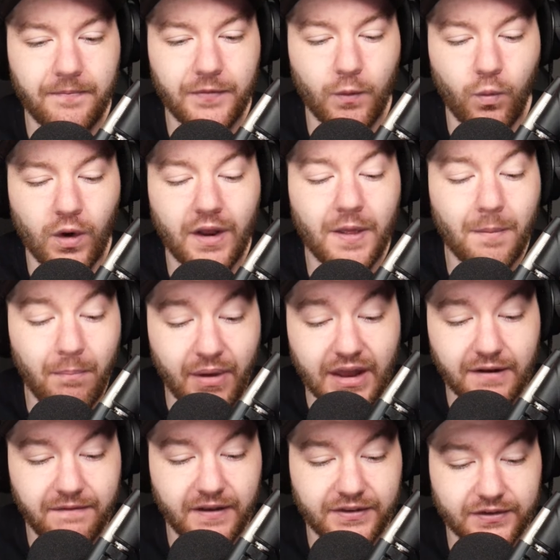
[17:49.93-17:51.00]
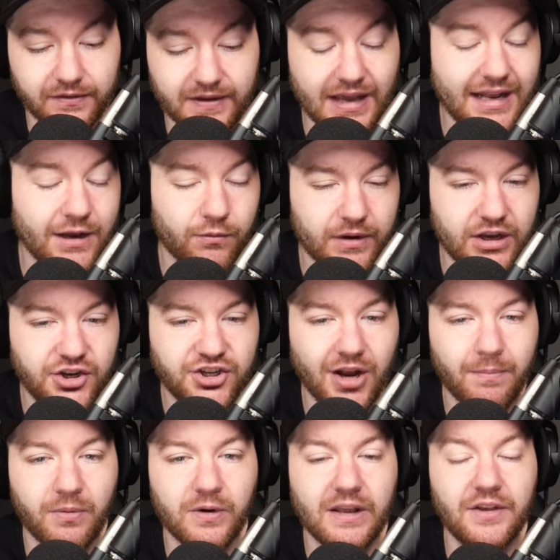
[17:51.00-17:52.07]
one of the benefits of getting Reed
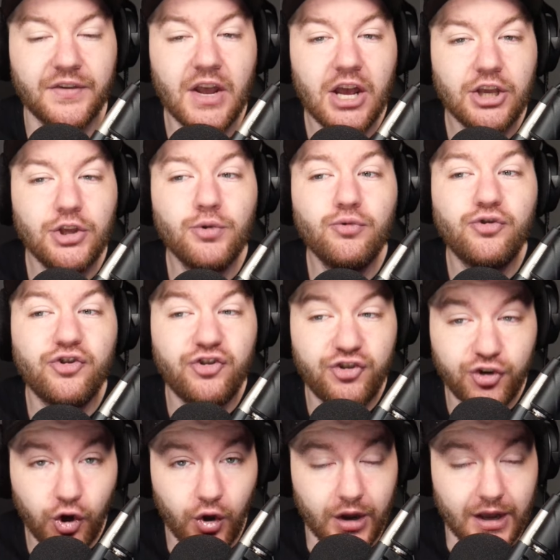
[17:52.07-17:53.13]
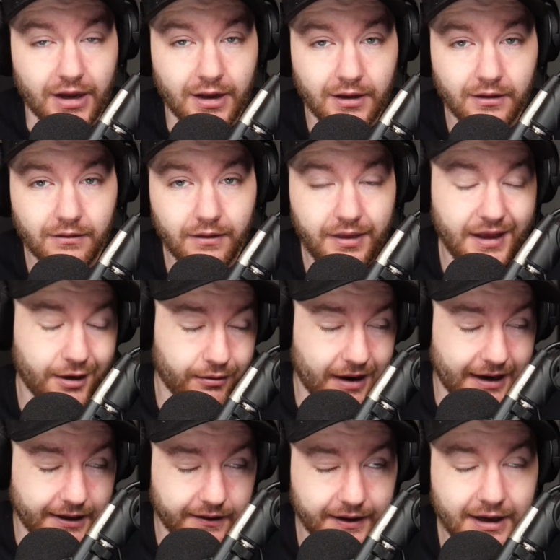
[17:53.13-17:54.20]
Sheppard, is you should
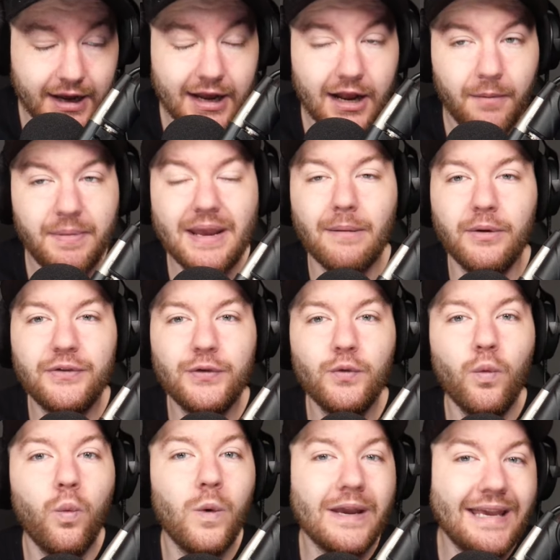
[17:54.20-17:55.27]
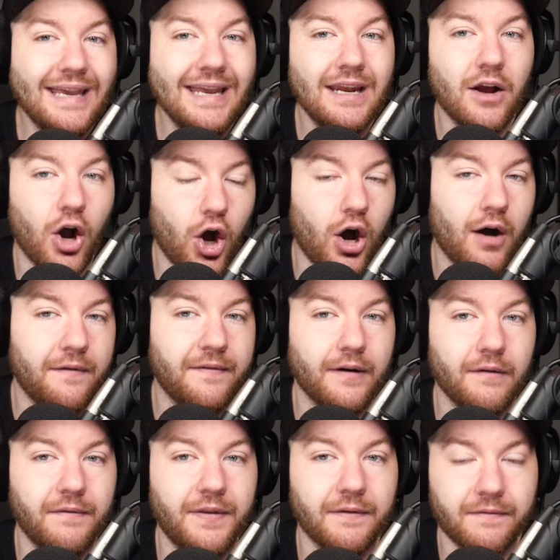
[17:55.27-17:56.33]
theoretically be able to wean off
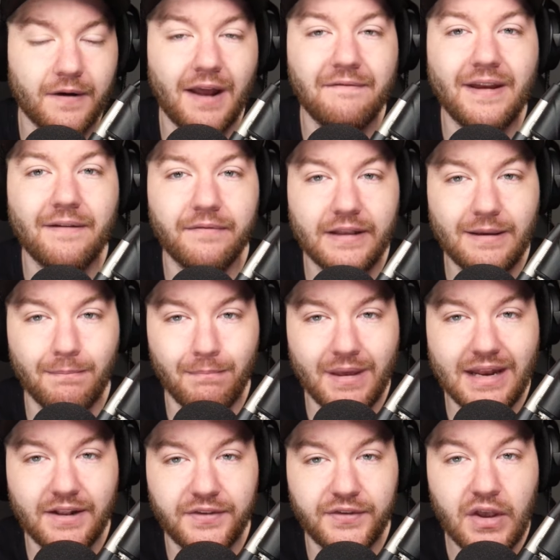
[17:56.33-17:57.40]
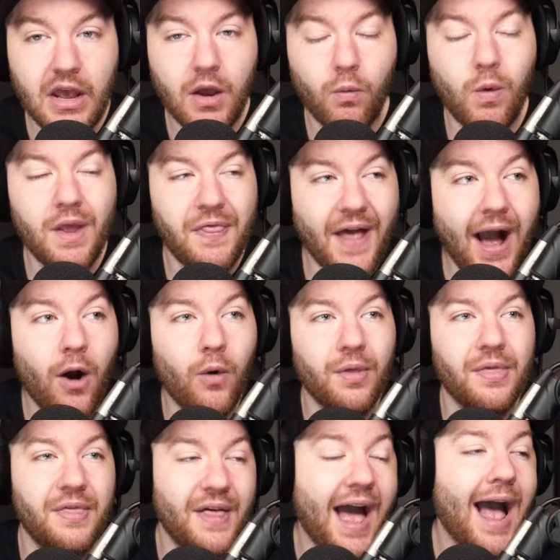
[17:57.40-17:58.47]
of the Fred VanVleet minutes without
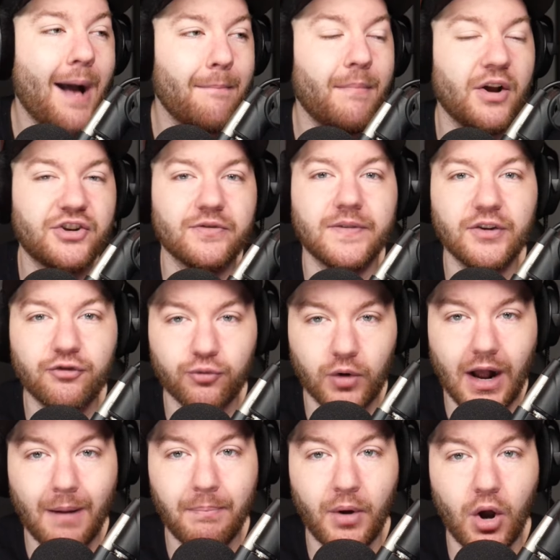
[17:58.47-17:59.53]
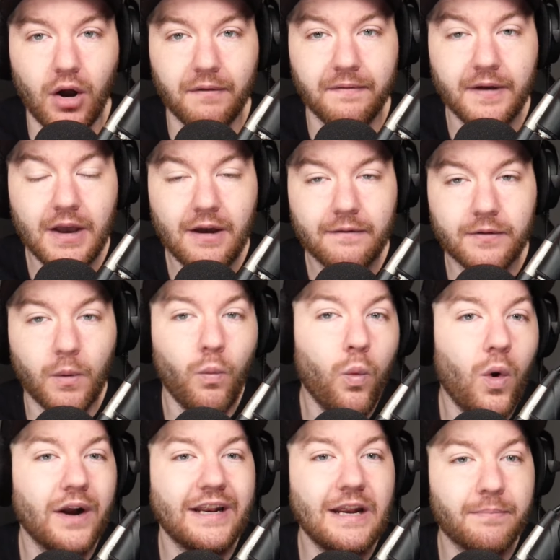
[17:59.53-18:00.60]
that much of a drop off from
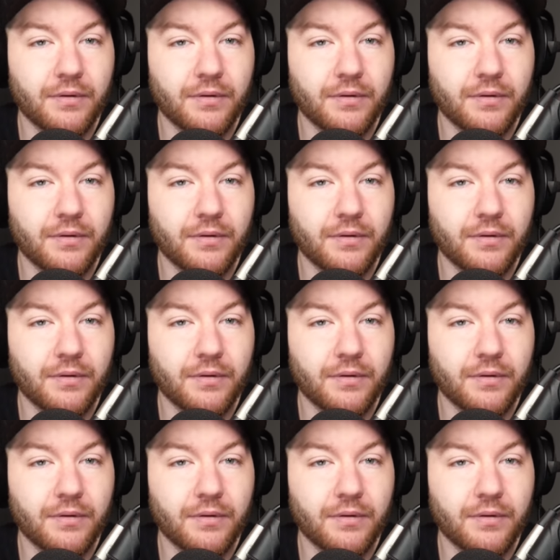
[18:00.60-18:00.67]
what he